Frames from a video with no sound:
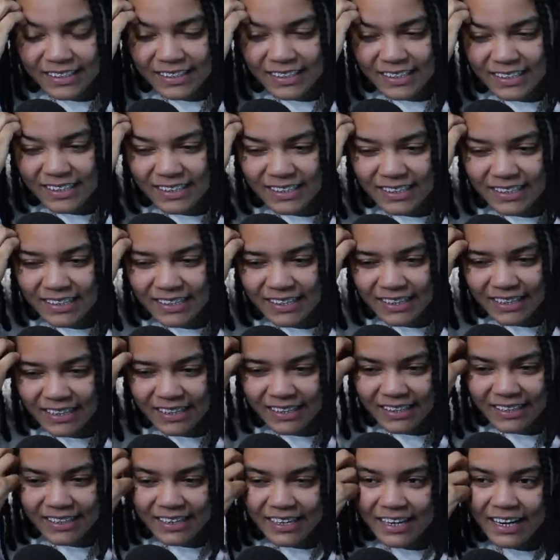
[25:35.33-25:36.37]
Uh,
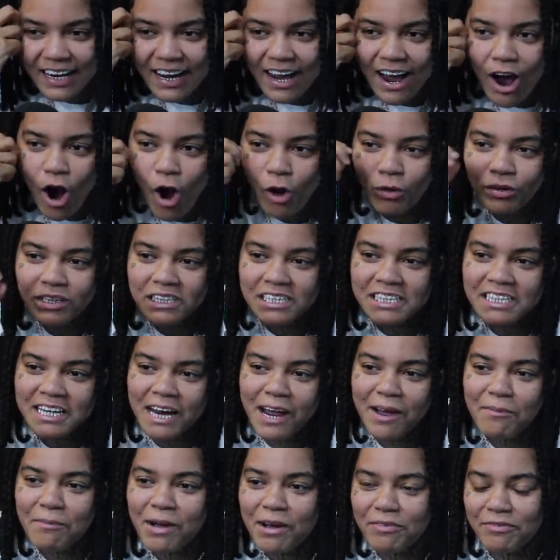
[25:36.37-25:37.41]
only
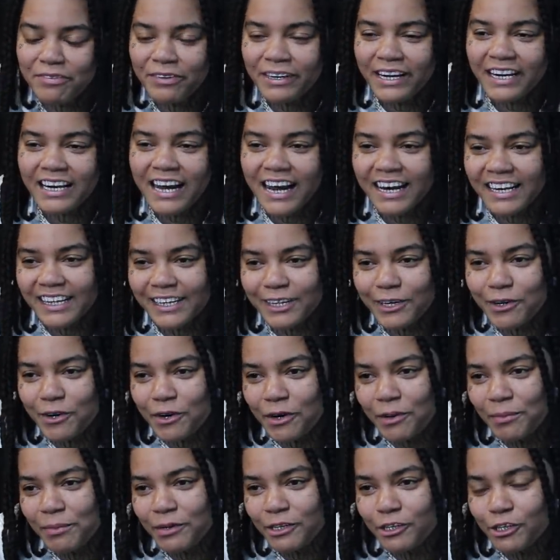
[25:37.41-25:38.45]
time I feel like I get caught
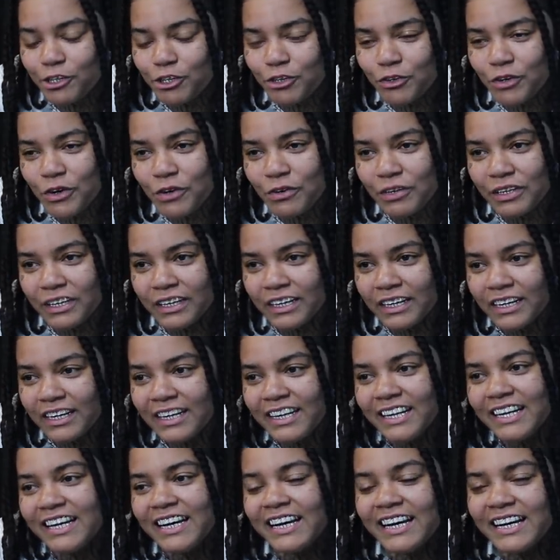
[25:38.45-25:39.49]
up in the trolling
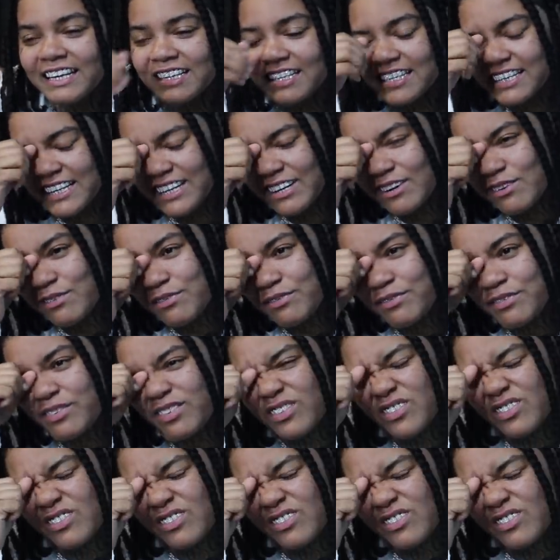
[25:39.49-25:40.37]
is if